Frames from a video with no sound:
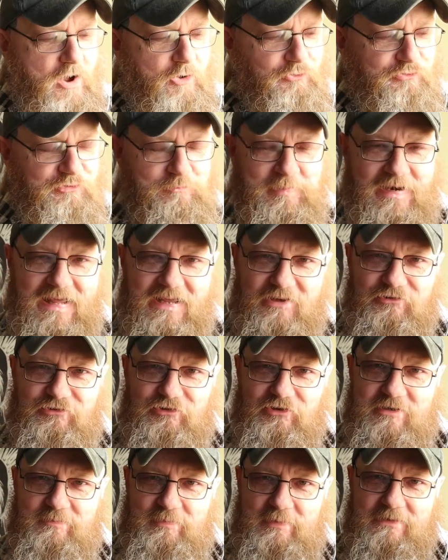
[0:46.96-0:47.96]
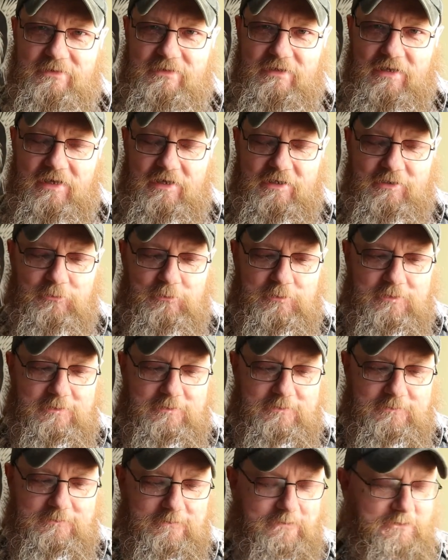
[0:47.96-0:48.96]
I've got some Black Sheep Ale.
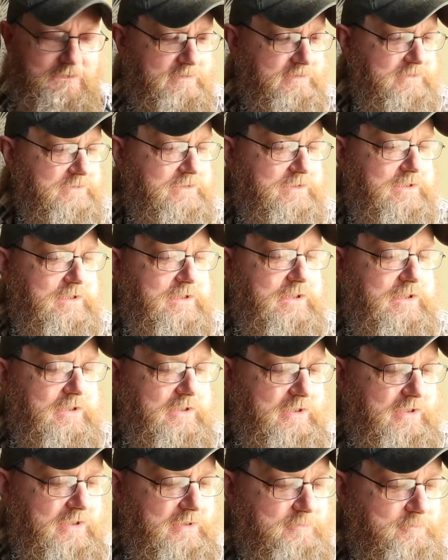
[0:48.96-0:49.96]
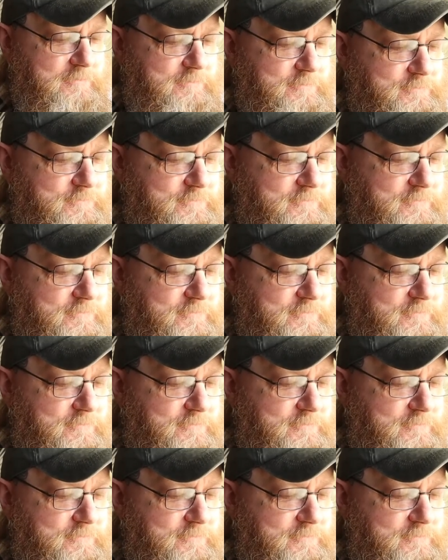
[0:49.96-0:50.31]
This